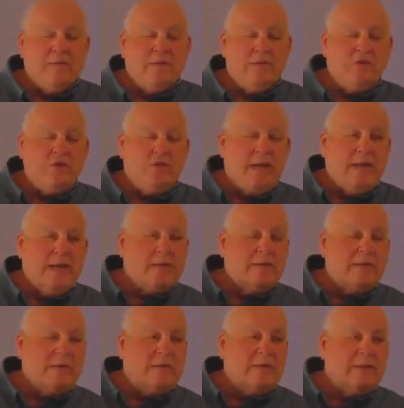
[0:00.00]
which
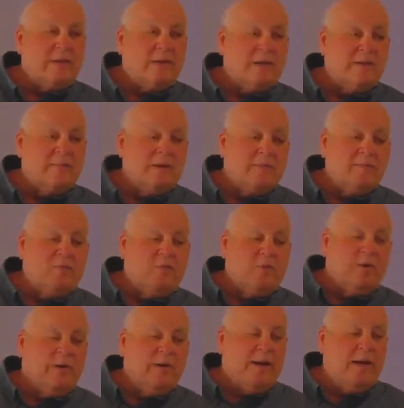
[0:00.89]
Jackson's going to come up for